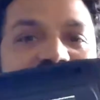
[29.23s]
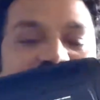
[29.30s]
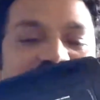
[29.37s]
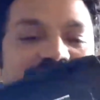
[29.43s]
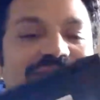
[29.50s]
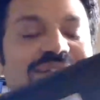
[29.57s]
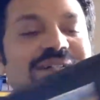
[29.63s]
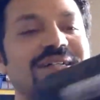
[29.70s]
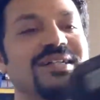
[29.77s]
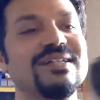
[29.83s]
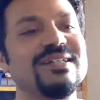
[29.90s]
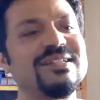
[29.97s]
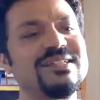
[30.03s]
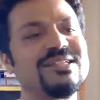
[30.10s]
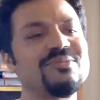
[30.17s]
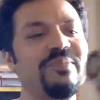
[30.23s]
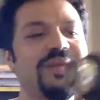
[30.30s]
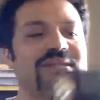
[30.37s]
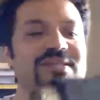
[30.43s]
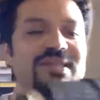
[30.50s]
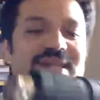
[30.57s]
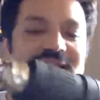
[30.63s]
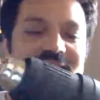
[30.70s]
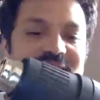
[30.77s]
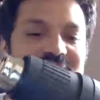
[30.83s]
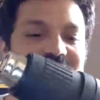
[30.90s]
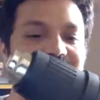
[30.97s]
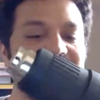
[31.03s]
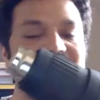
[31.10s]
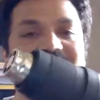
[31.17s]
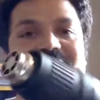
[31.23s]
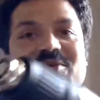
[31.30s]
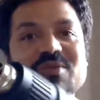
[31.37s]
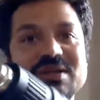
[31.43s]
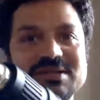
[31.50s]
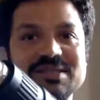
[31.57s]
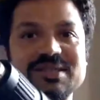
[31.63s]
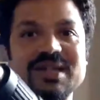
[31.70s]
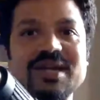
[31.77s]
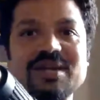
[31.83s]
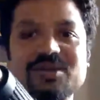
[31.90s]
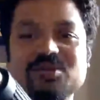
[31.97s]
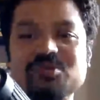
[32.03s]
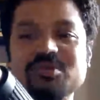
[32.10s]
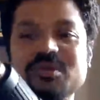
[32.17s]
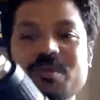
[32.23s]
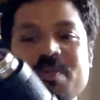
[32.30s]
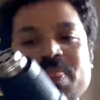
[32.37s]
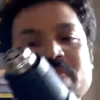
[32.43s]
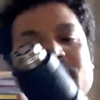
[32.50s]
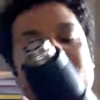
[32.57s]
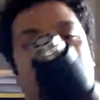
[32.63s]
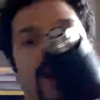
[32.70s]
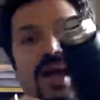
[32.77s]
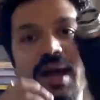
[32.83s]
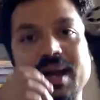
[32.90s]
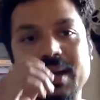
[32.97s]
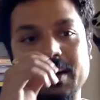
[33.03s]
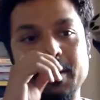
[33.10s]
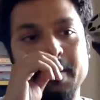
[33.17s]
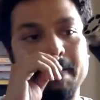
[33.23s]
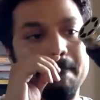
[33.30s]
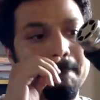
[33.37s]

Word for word: gun this is basically a very versatile tool and